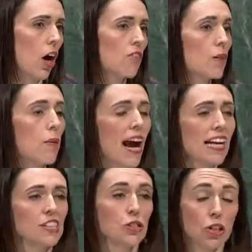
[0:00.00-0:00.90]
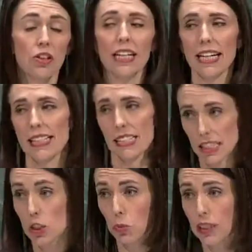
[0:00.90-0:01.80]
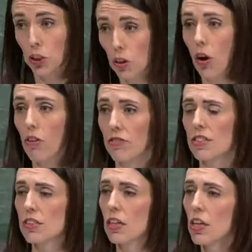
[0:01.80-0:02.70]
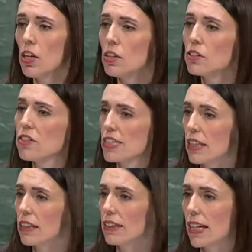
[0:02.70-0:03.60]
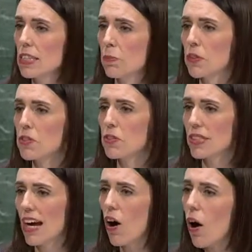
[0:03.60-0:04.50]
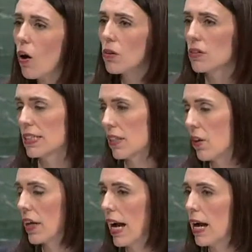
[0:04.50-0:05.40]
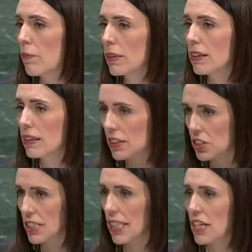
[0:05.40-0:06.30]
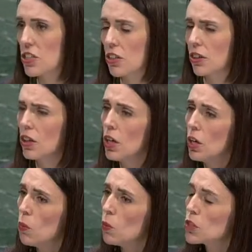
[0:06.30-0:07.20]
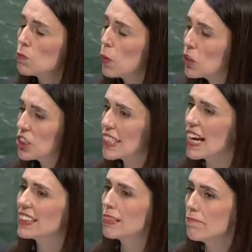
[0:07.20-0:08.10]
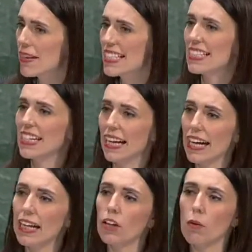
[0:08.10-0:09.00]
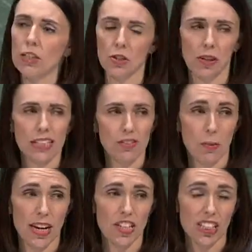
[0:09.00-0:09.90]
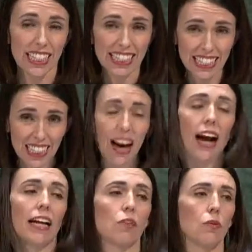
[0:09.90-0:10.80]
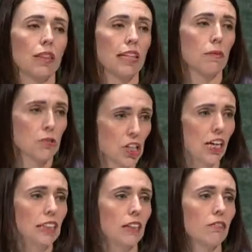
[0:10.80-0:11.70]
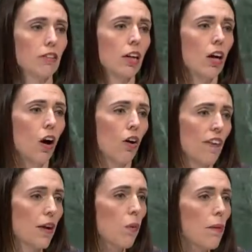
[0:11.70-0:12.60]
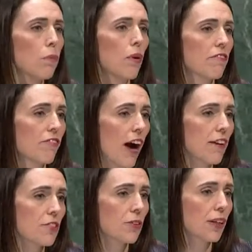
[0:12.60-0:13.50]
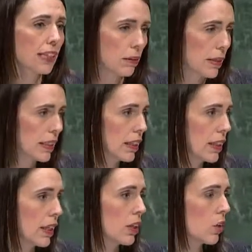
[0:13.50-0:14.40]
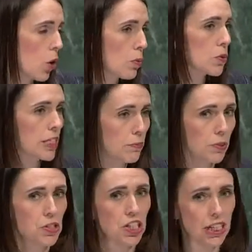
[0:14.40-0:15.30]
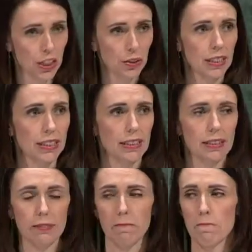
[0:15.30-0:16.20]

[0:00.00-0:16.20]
Over the past 2 years since we took office, New Zealand has produced our own zero carbon legislation, which puts our domestic economic transformation in line with the objective of a 1.5 degree limit in global temperature increases.